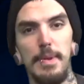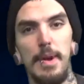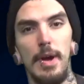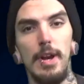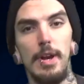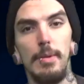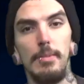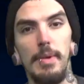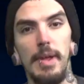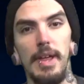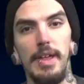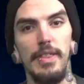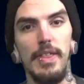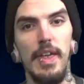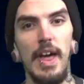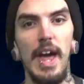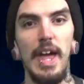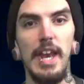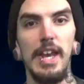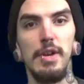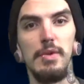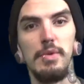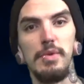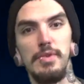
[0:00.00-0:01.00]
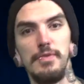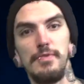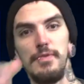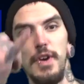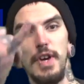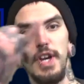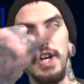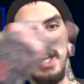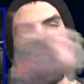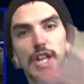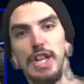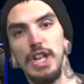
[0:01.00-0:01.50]
on him like that, and it was
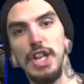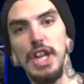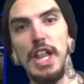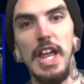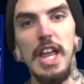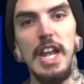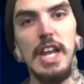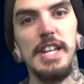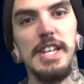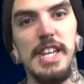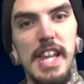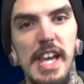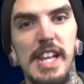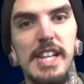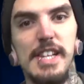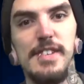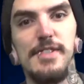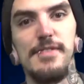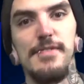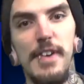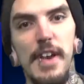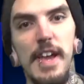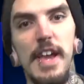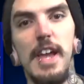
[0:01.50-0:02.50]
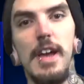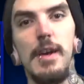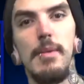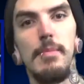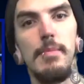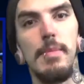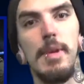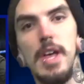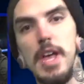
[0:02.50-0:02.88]
fucking lit tits, fam.